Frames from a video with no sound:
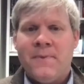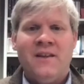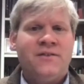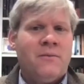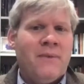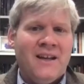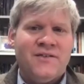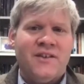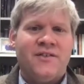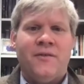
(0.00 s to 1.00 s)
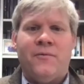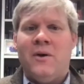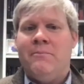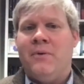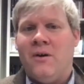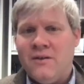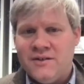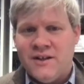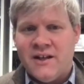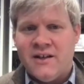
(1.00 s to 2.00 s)
It's the basics of what Paul
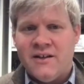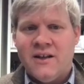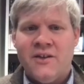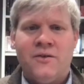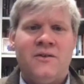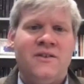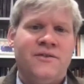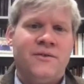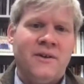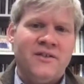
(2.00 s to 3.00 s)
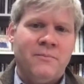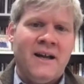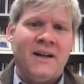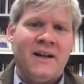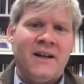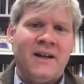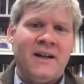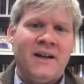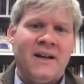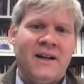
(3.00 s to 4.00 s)
did and told us to expect. It's the
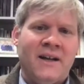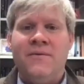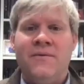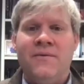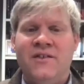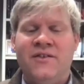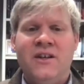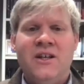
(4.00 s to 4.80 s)
forgiveness